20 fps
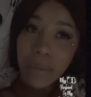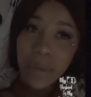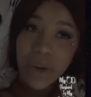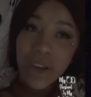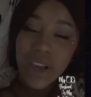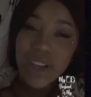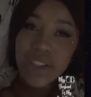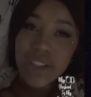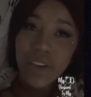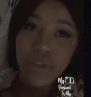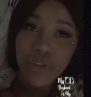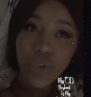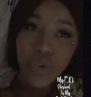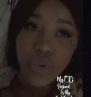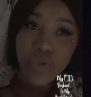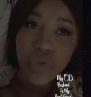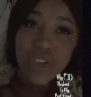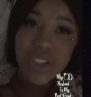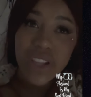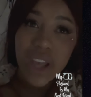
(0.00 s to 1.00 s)
Because if
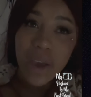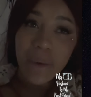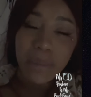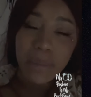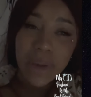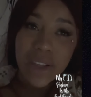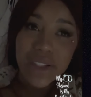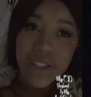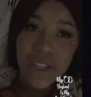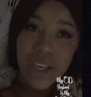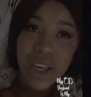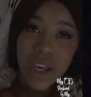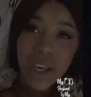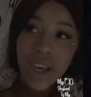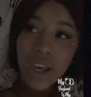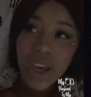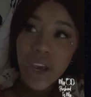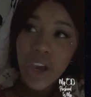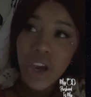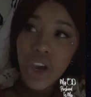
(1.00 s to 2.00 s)
you don't stay
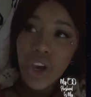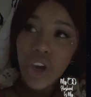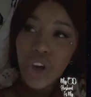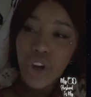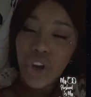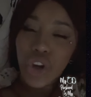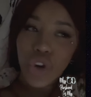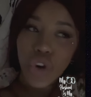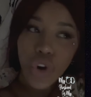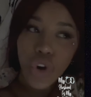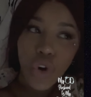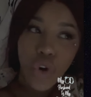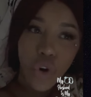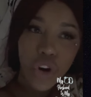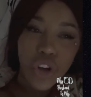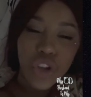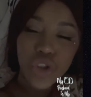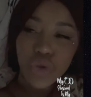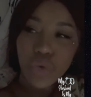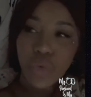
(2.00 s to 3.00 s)
busy, you're
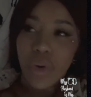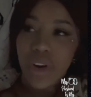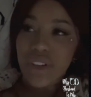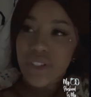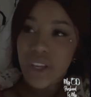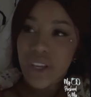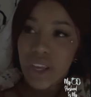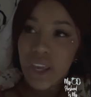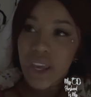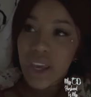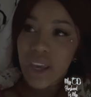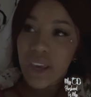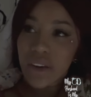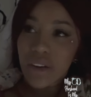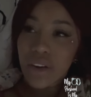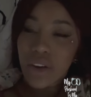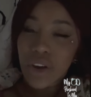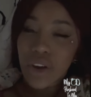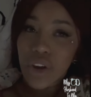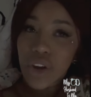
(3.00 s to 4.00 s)
going to want to eat.